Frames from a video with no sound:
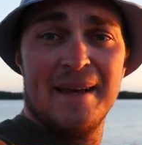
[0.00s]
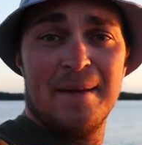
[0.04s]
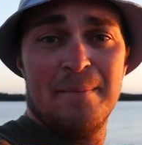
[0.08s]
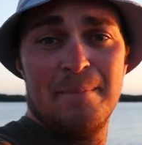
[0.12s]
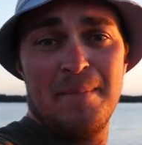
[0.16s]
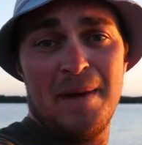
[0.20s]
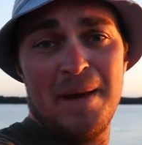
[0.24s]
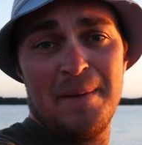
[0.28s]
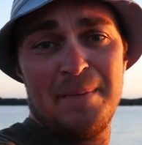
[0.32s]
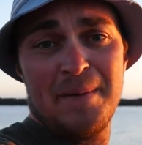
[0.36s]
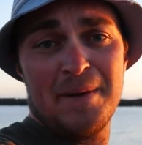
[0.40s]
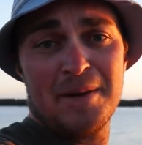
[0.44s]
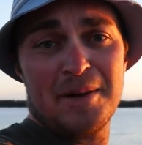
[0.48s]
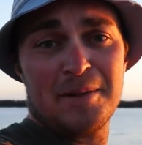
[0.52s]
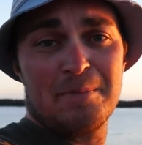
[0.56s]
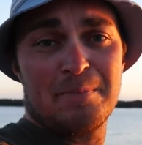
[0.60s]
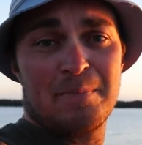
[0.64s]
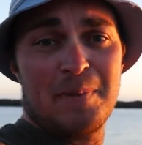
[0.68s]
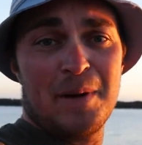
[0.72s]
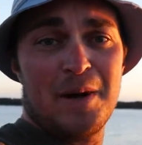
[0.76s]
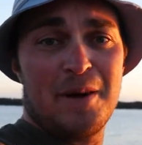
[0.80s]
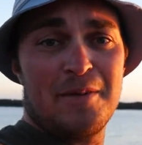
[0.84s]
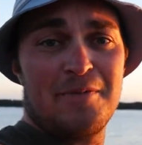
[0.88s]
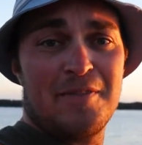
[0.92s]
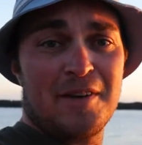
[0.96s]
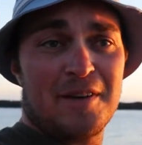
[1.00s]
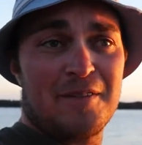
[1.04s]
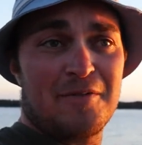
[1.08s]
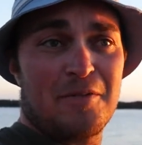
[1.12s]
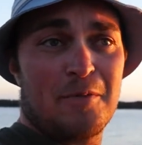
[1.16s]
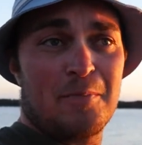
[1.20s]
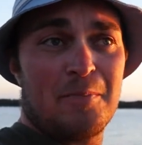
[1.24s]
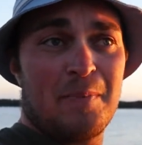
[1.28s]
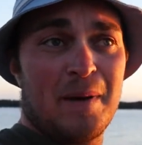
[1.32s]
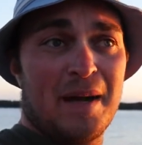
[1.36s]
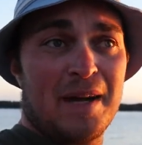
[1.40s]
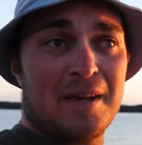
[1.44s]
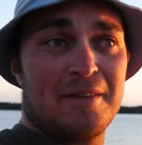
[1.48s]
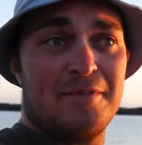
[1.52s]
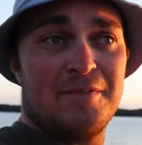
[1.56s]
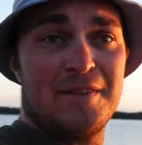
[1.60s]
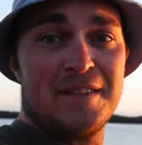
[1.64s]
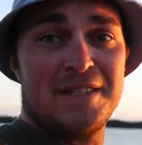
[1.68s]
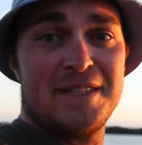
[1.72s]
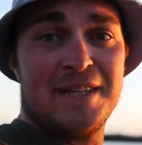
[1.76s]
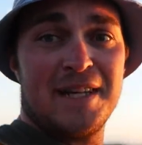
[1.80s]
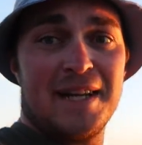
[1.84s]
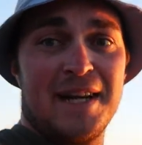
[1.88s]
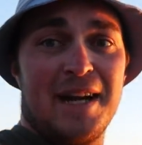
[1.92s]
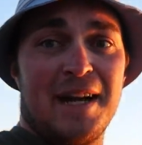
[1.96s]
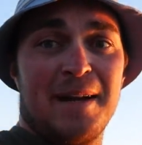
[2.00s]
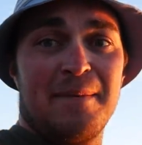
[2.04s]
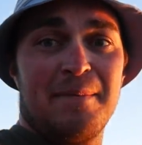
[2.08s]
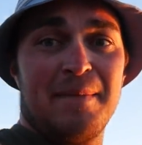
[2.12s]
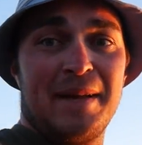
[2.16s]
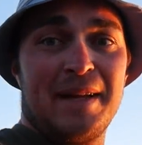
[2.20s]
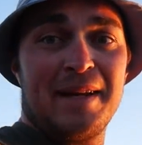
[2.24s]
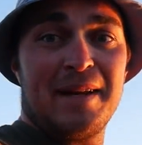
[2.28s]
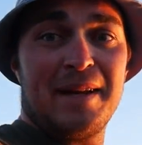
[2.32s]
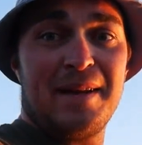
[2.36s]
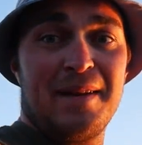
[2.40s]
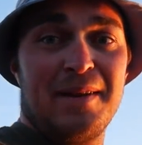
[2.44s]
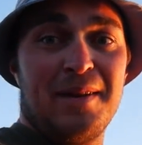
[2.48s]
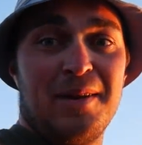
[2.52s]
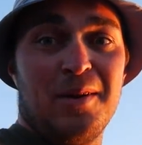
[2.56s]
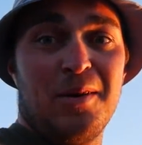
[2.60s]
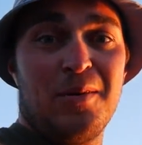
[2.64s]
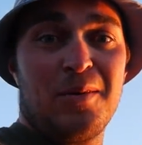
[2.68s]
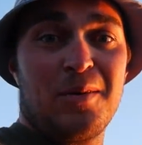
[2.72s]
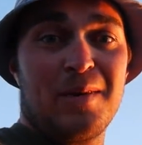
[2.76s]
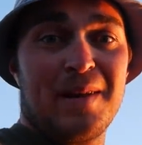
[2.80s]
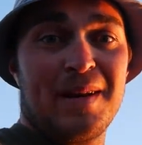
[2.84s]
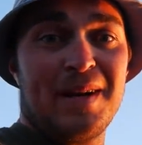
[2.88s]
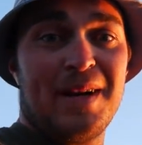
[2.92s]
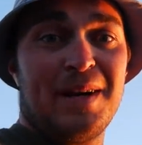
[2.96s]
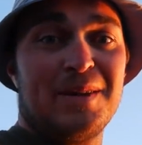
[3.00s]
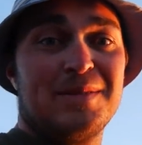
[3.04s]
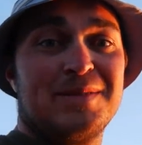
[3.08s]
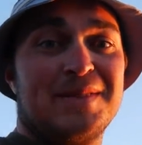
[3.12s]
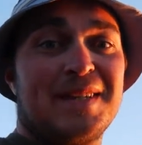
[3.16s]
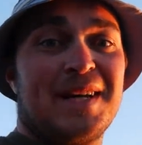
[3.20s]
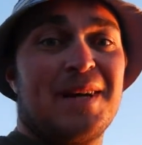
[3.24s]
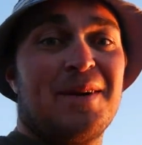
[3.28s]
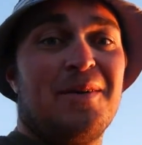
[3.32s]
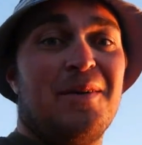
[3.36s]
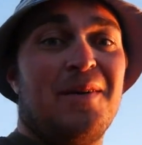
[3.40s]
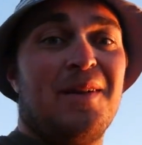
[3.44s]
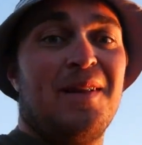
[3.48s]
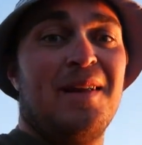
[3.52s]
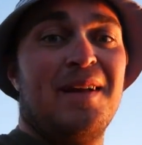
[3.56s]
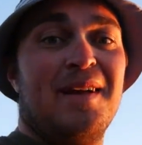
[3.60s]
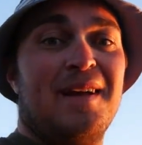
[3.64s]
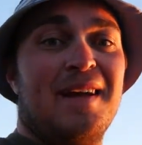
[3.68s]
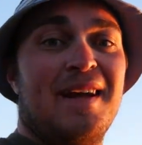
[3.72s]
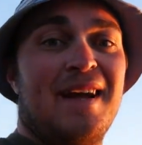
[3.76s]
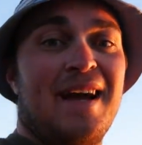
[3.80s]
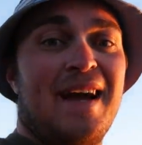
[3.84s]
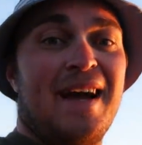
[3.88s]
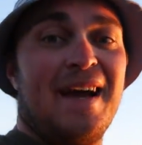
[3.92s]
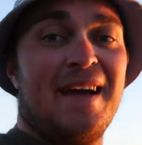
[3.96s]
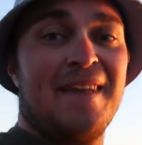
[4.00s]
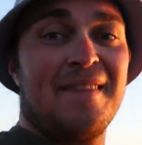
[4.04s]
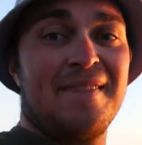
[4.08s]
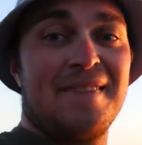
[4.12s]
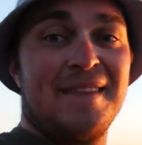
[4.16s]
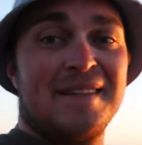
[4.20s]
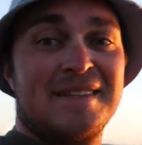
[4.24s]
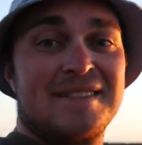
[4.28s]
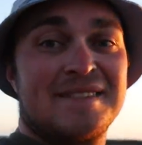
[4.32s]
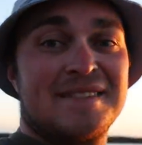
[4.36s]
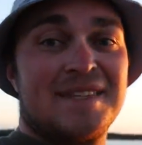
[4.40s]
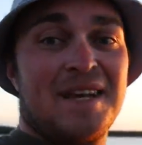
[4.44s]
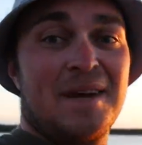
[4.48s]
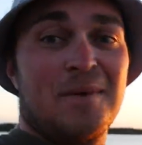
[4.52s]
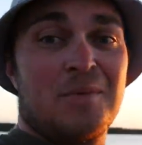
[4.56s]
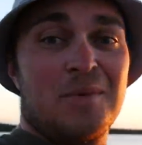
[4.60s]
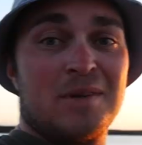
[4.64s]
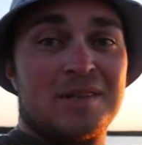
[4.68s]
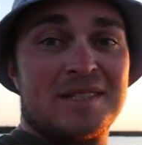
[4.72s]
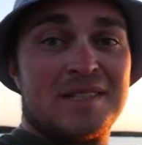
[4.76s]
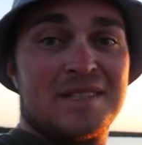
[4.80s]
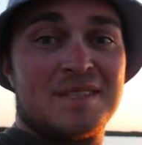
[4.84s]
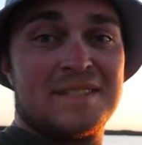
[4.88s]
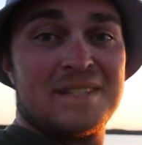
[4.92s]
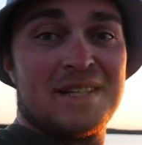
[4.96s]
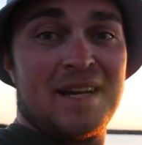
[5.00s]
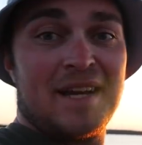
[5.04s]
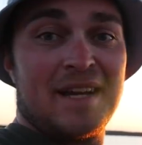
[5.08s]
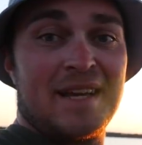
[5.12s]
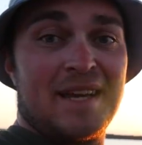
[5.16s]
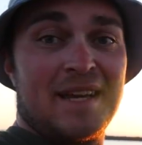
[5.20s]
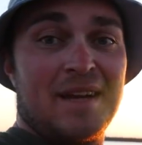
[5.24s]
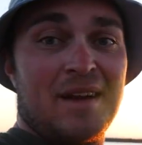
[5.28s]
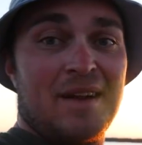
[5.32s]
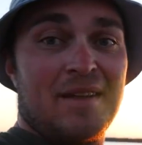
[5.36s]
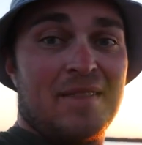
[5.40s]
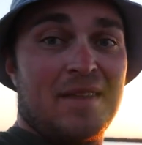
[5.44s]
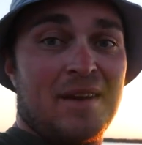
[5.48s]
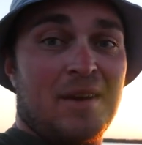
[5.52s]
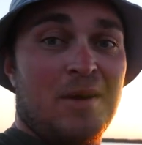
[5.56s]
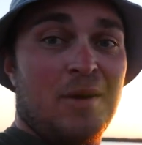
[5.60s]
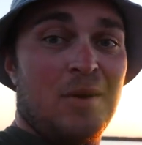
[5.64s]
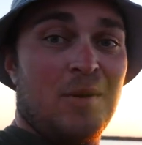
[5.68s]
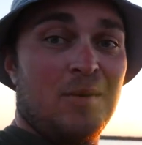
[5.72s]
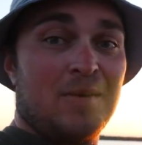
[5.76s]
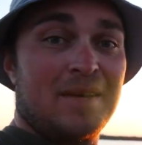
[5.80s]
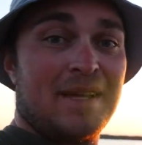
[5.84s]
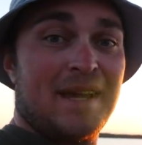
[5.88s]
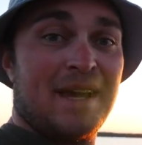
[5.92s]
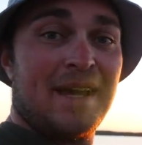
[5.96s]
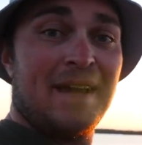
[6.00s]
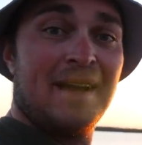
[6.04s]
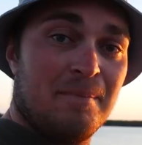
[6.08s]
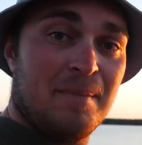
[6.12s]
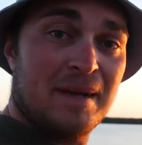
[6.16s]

Maybe not perfect for pike fishing. I mean, no clouds at all and the sun was shining the whole day.